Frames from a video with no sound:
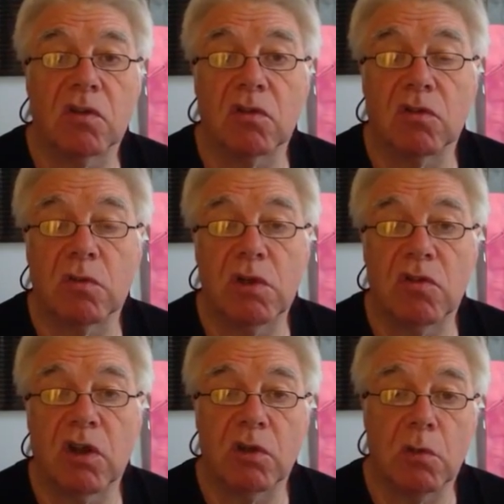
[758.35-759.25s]
It's got twin
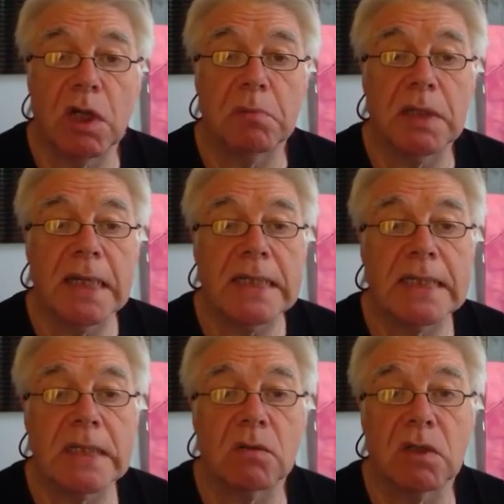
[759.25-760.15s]
channel
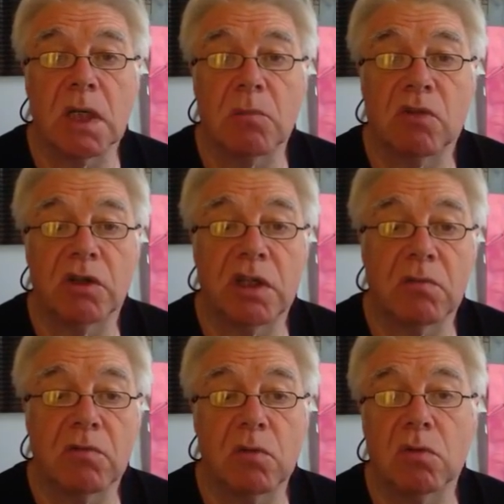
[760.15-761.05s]
ABS on the upside
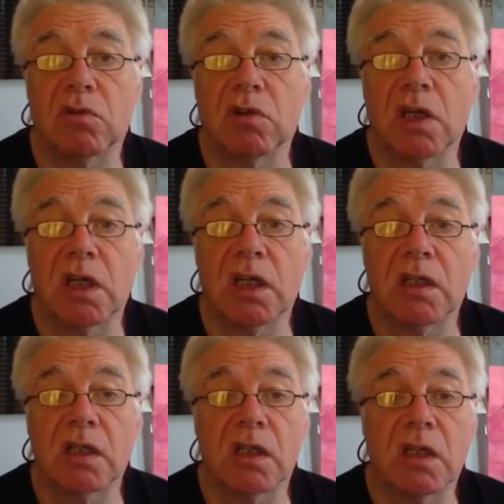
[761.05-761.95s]
down forks,
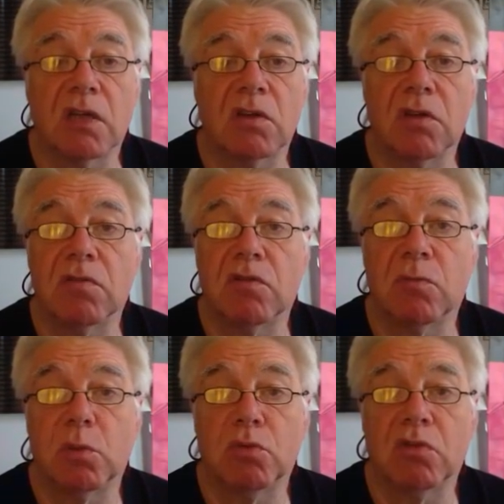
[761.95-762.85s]
and under the
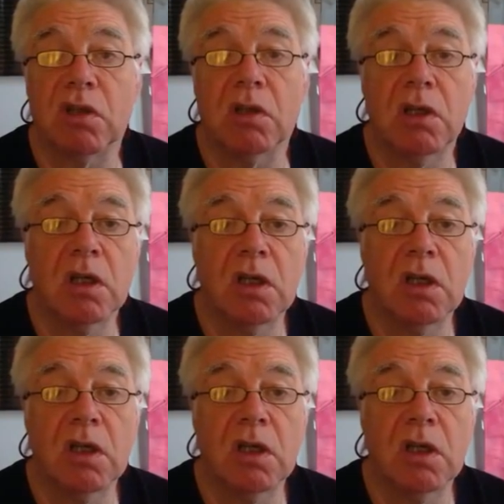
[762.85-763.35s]
sporty